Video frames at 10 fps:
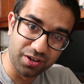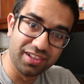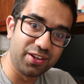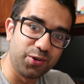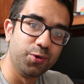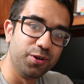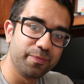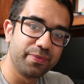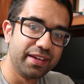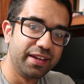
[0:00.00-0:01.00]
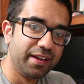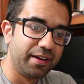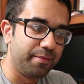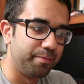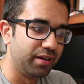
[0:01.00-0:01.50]
really cool,
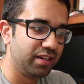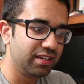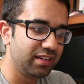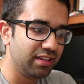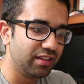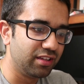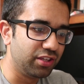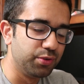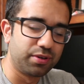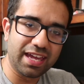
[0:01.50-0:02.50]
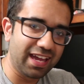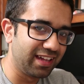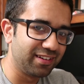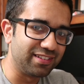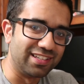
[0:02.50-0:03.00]
but you
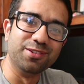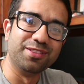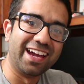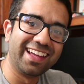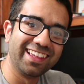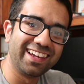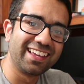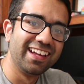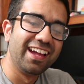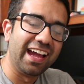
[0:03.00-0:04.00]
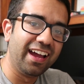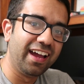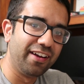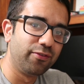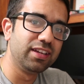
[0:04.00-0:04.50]
can't do that. Like,
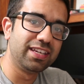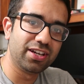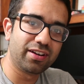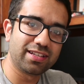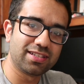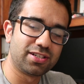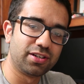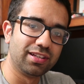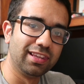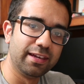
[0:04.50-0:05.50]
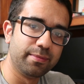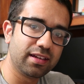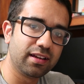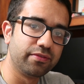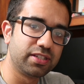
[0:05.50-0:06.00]
every gear has a certain
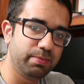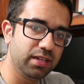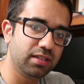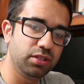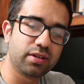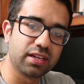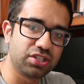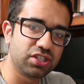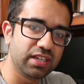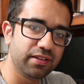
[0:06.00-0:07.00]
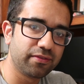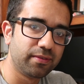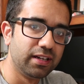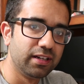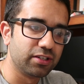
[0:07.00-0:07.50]
limit of speed that you can achieve,
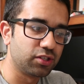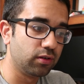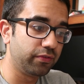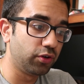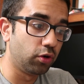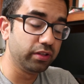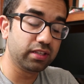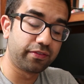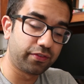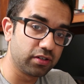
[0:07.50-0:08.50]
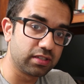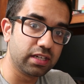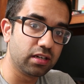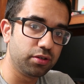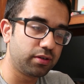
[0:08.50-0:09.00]
so if you're only in the first
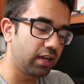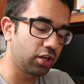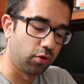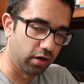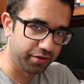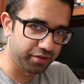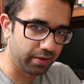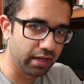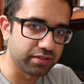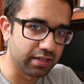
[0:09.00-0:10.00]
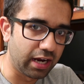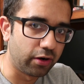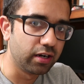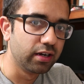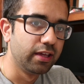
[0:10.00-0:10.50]
gear, you can't go 100 miles an
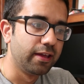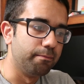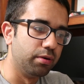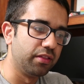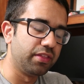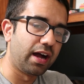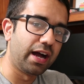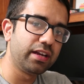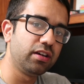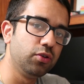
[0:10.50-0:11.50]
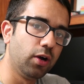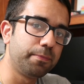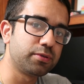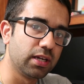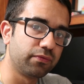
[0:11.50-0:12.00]
hour. But the higher you
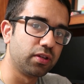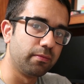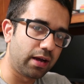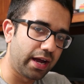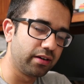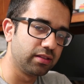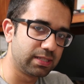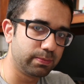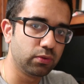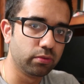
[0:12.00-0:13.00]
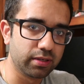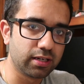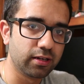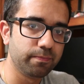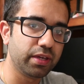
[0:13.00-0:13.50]
upshift, the higher the speed will
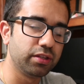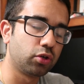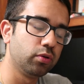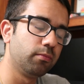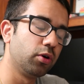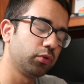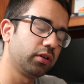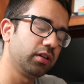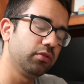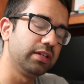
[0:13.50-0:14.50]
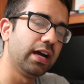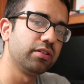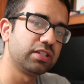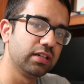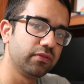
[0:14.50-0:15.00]
become, and the more quicker you
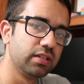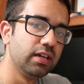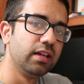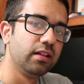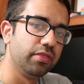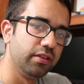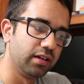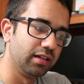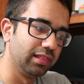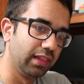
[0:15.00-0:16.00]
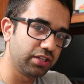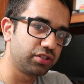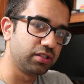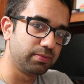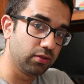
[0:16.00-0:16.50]
downshift, the
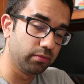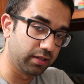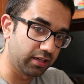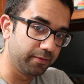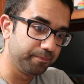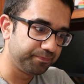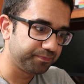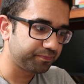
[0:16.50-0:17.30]
less your speed will become.